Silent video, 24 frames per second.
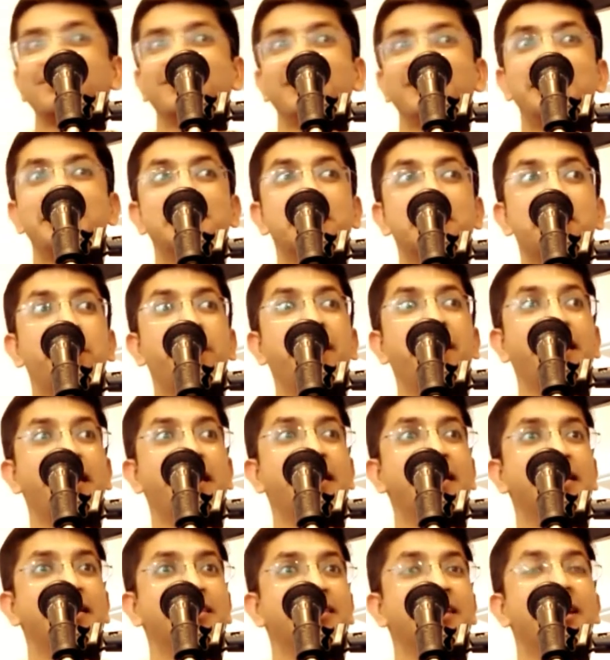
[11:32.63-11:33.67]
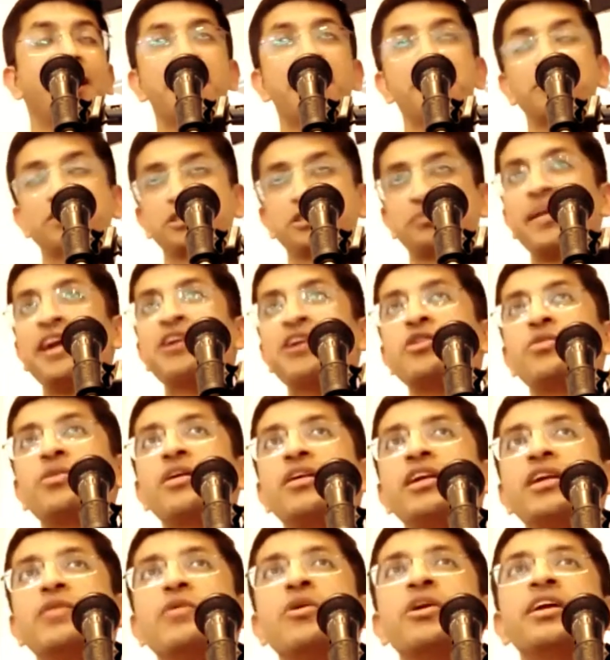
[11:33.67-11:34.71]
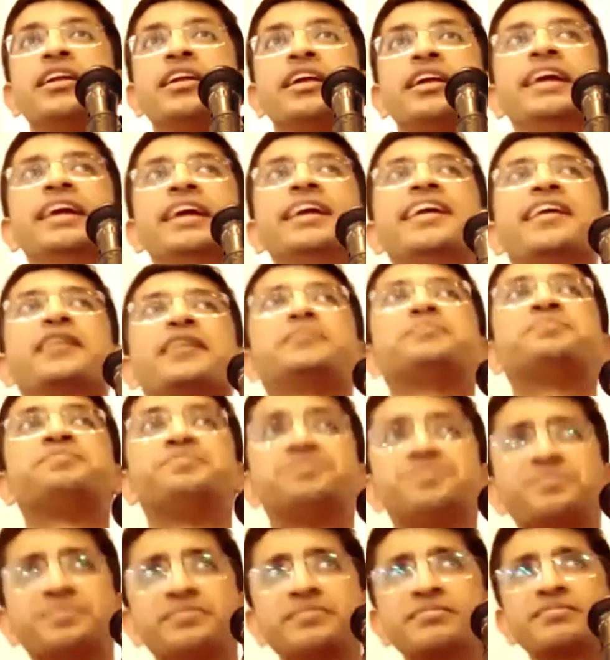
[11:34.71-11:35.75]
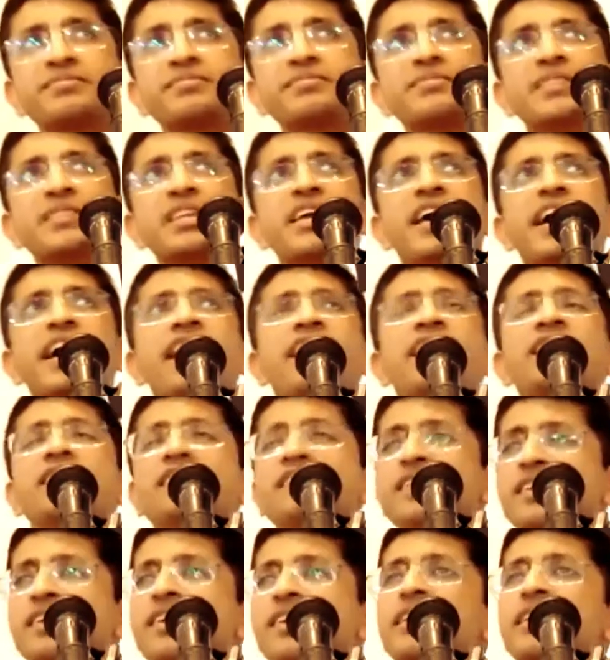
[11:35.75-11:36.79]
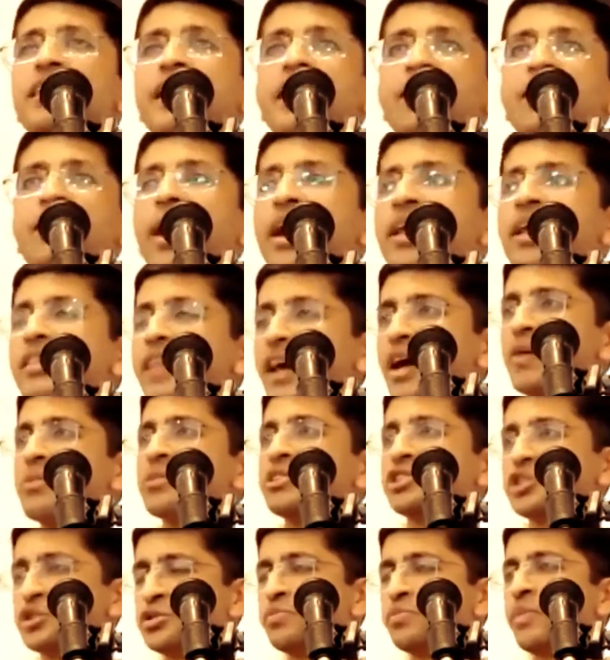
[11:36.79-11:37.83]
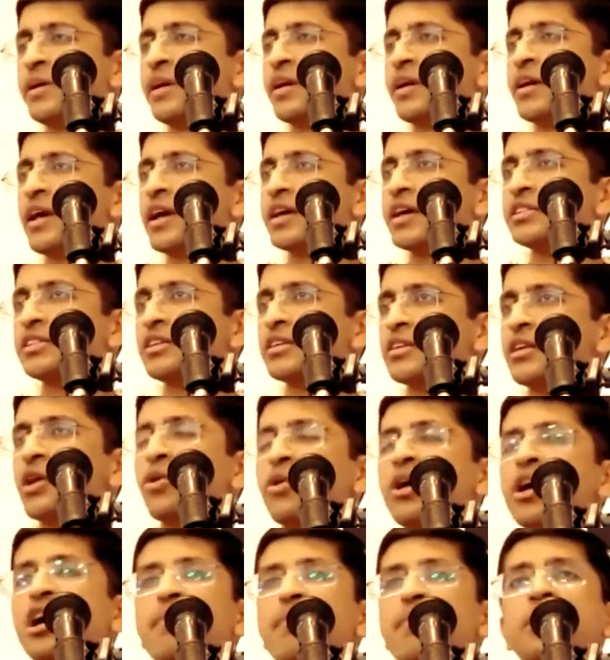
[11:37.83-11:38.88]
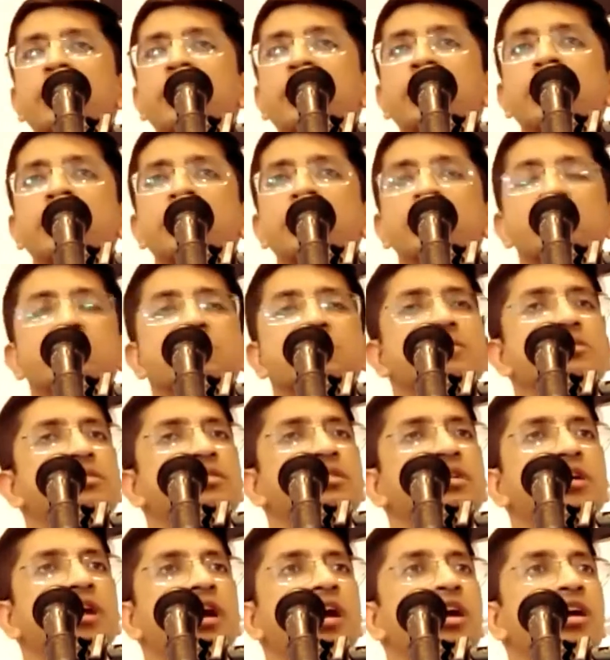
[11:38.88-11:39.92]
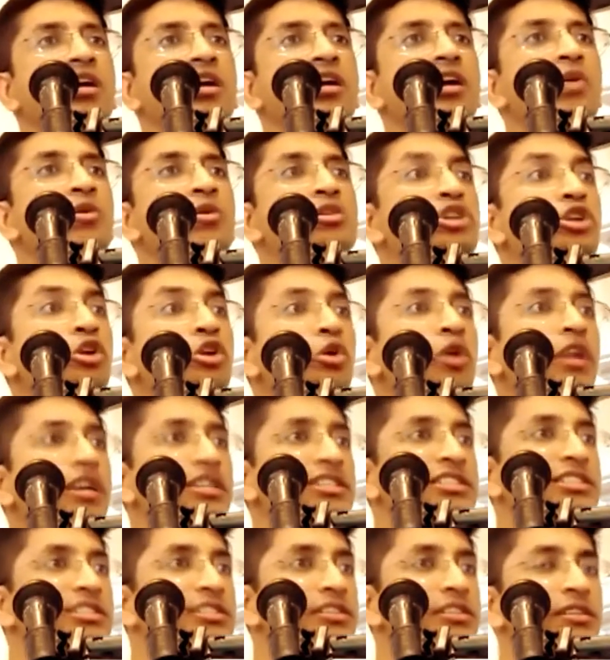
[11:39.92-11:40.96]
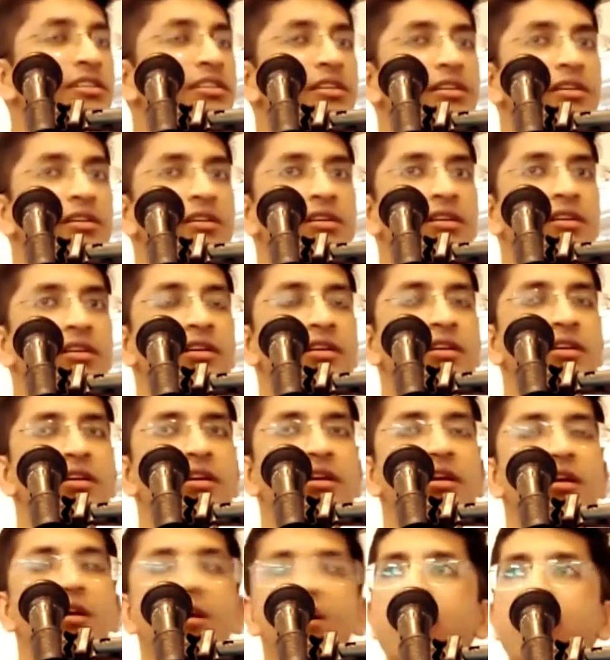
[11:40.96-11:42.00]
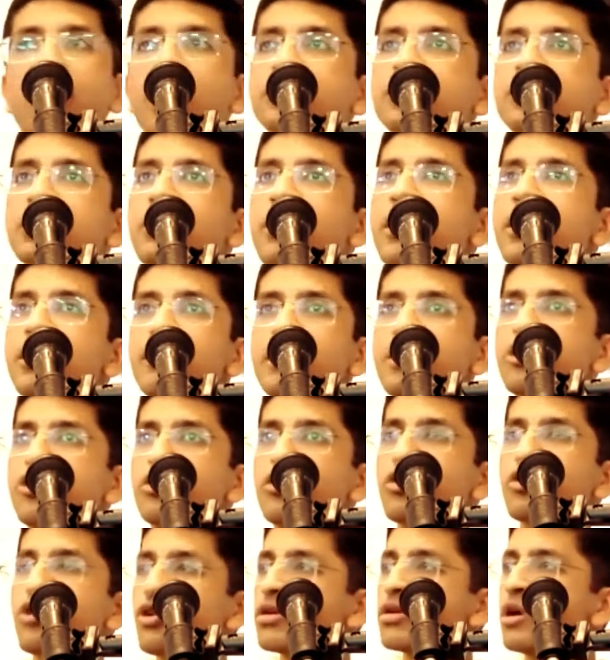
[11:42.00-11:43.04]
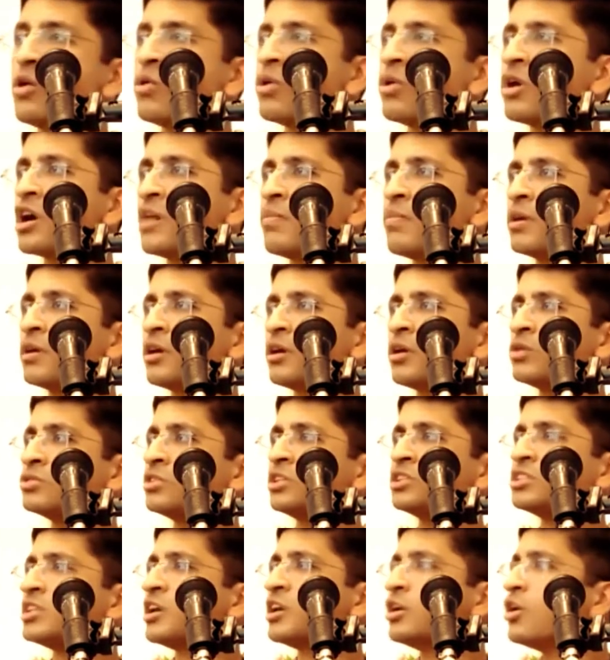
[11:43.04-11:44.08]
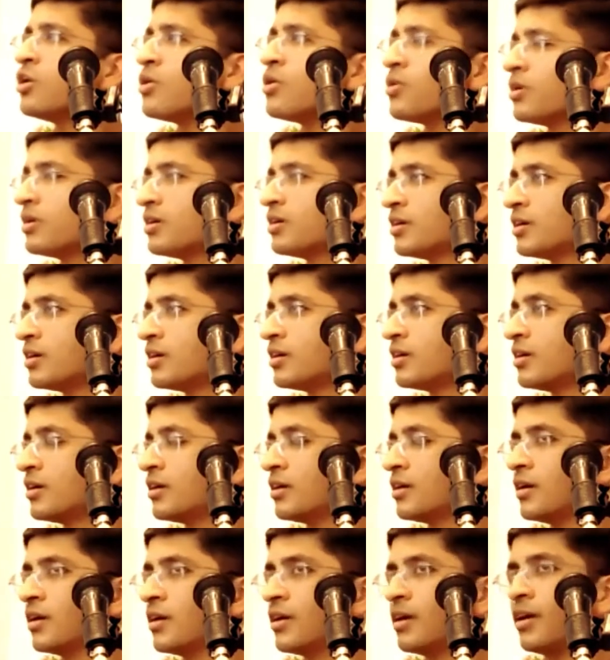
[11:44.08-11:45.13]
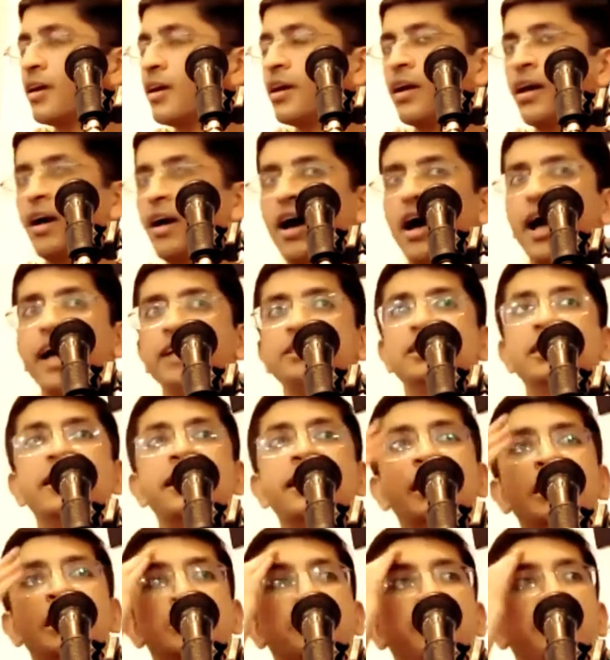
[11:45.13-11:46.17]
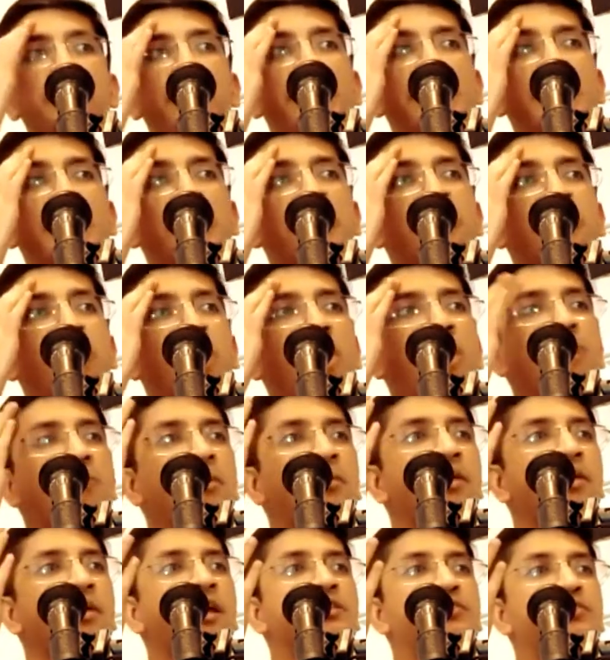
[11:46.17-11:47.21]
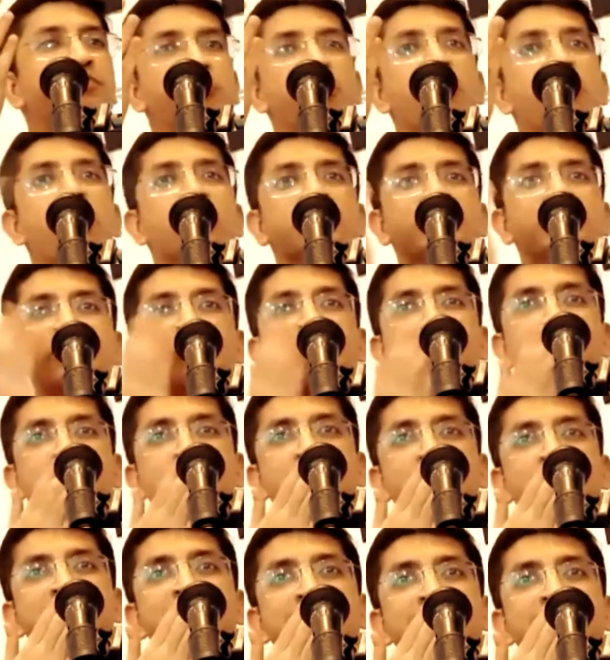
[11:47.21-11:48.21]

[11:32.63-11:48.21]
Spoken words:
It's a big hit. I was speaking to one devotee in India, and while I was speaking, I said Gauranga potatoes, and he was clueless. I said, wait a minute, you don't know Gauranga potatoes? He said, no. I said, it is better to not memorize few verses of Bhagavad